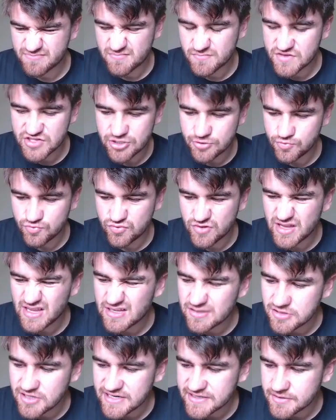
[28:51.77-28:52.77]
don't
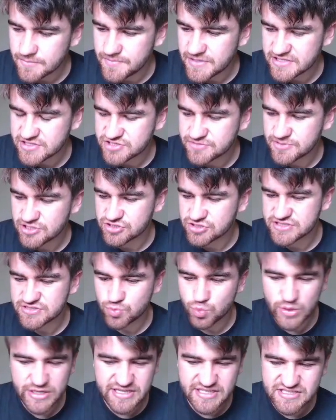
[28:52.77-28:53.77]
really like the pick, to be
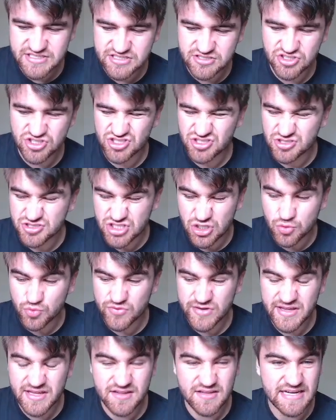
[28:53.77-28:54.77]
honest. Wingers, don't
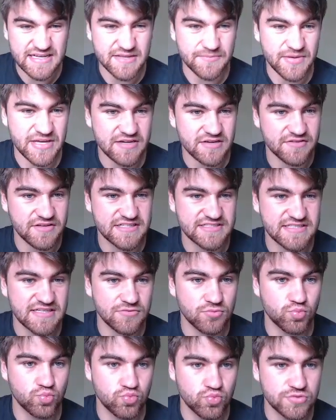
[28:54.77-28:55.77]
really like the pick unless
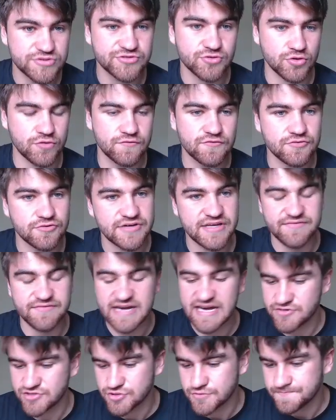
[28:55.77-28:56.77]
they're sort of rookie
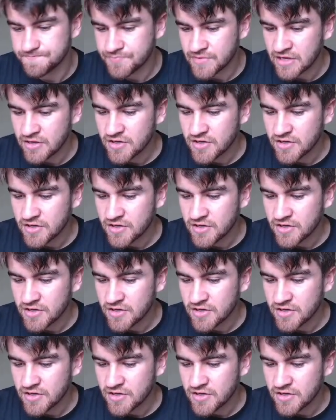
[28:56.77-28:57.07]
value.